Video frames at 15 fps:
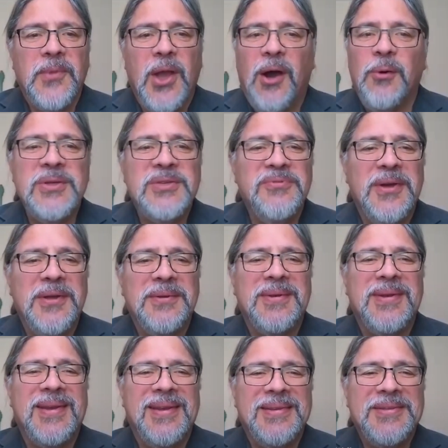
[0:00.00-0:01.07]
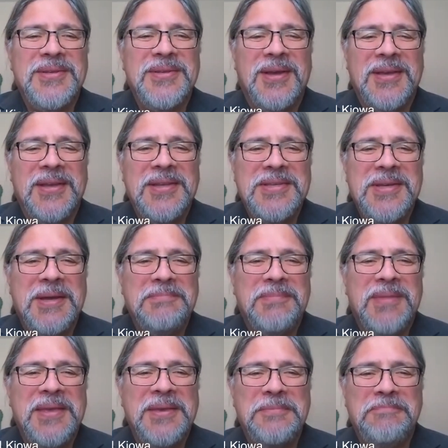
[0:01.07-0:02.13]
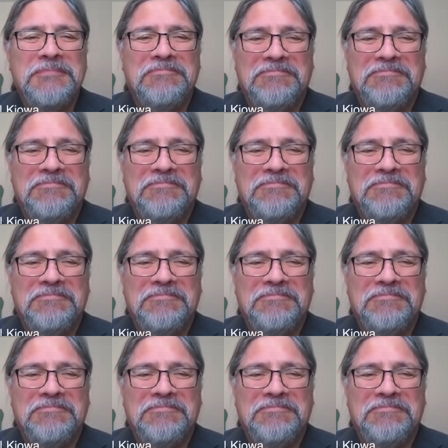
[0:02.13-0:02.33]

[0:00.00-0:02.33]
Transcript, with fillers: Always fun. Talk anytime. Thank you.